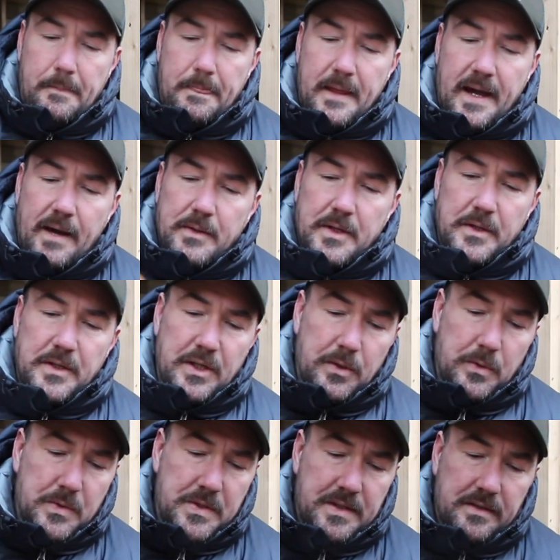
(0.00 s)
how you
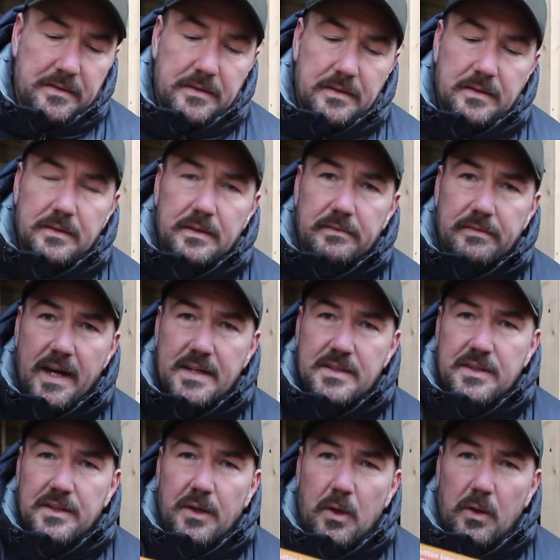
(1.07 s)
use the
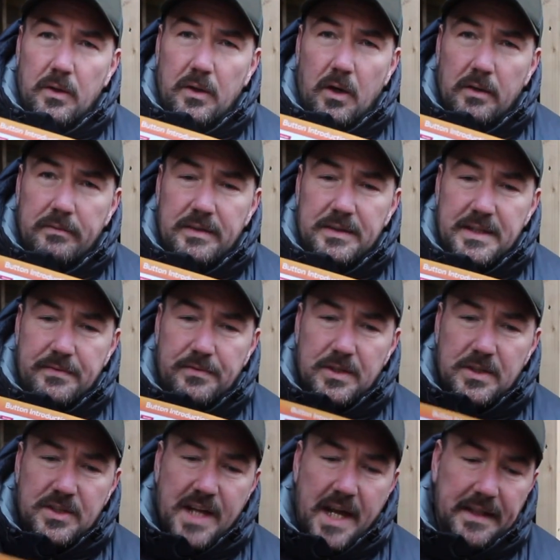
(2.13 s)
vest and all of the
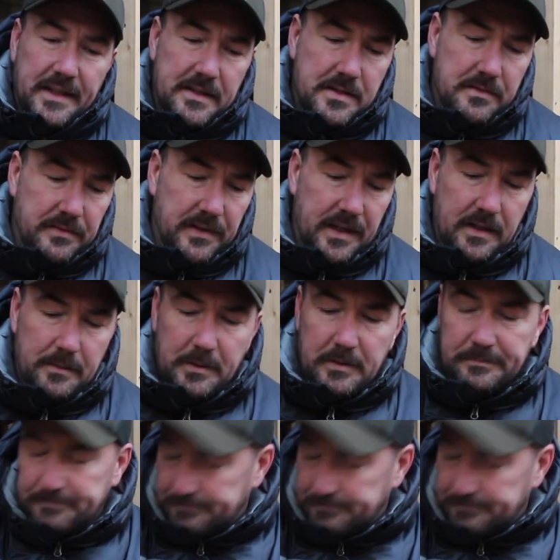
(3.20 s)
different settings available.